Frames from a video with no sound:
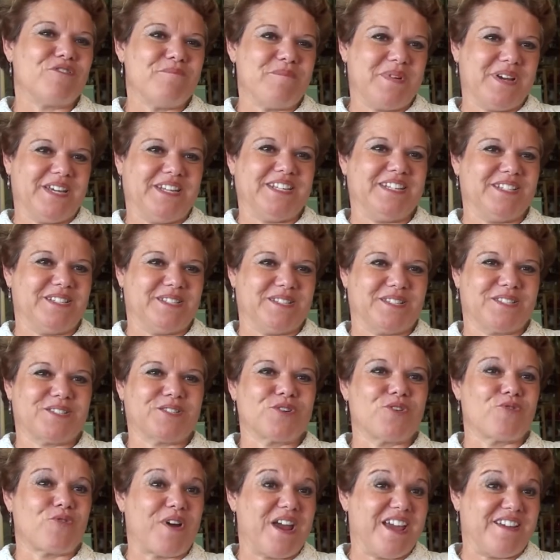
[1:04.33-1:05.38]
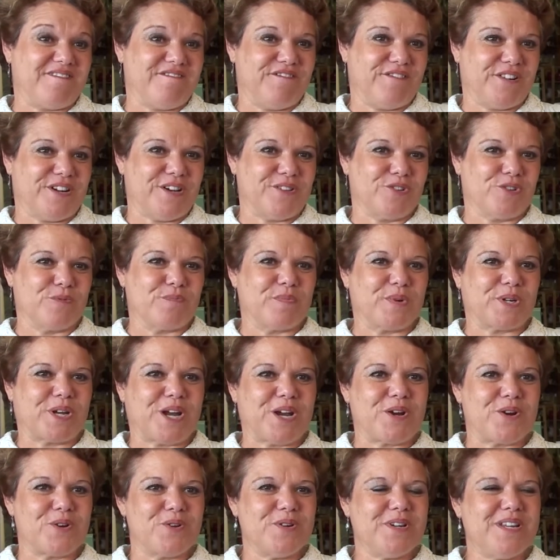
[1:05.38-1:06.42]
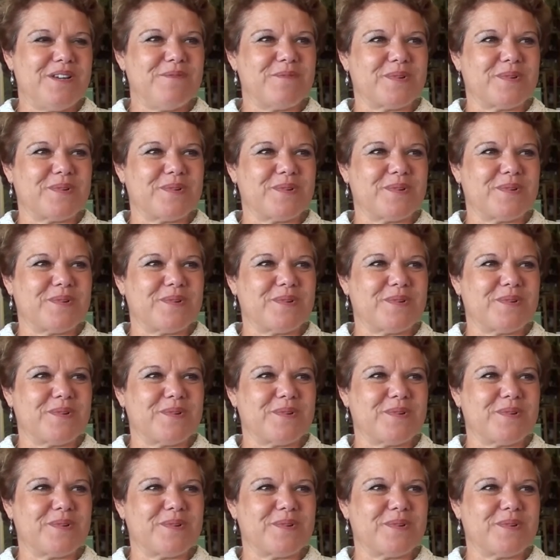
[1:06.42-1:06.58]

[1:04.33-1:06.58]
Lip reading: met his grandfather, but I heard he